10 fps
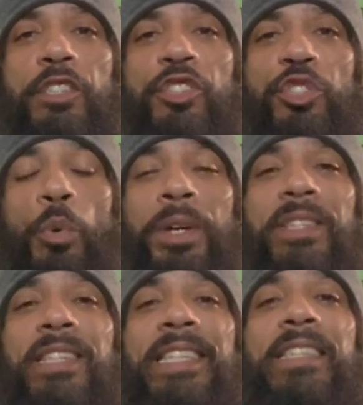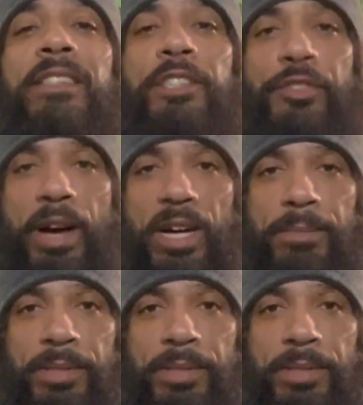Join the Degen tribe.